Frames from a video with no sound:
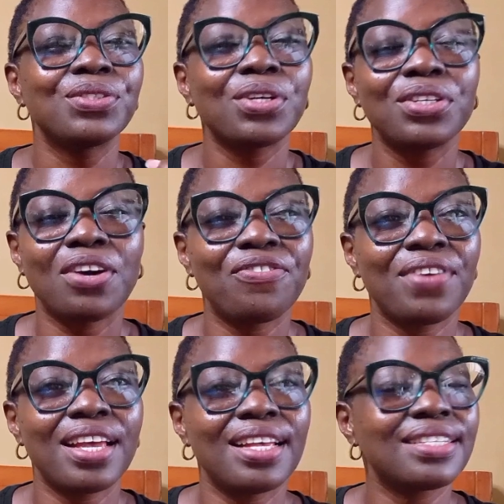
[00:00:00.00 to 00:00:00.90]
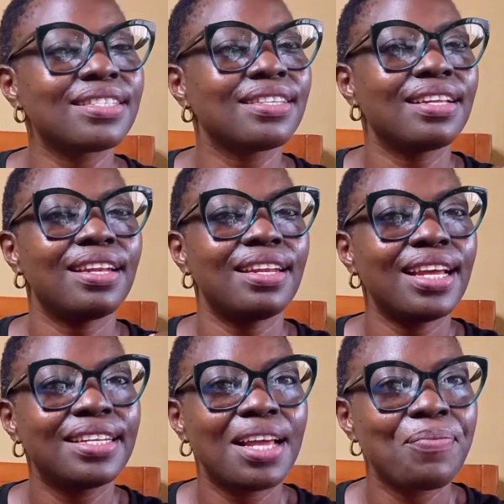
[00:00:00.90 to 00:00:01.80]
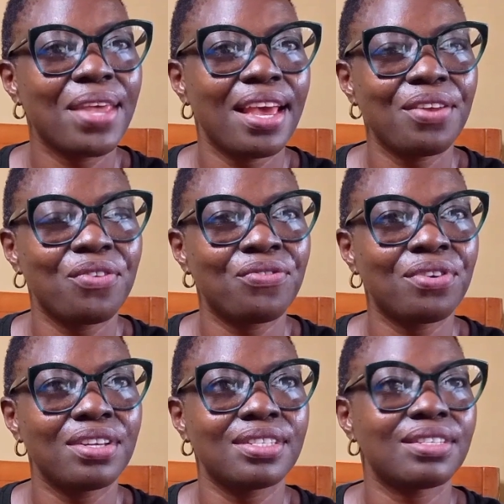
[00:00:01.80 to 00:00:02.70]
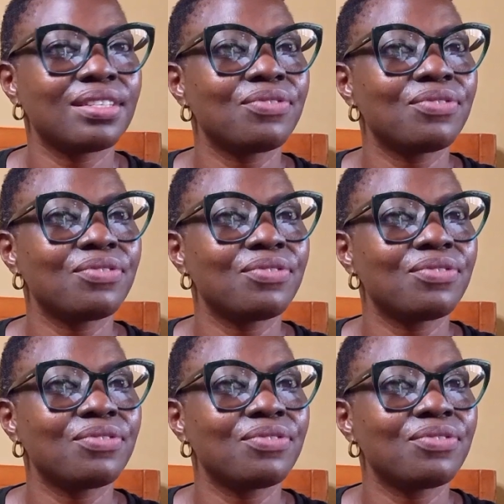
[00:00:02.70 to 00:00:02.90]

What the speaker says: show your face, let them hear your voice.